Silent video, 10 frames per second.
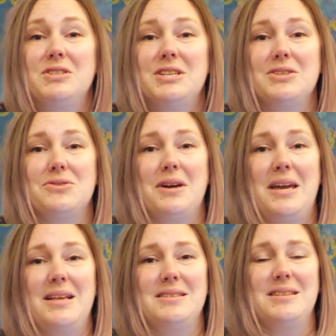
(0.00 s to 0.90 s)
gentle
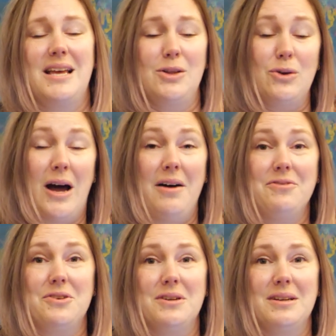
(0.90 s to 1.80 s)
hands, and they look
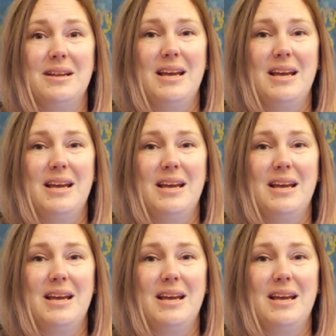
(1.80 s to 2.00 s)
after it.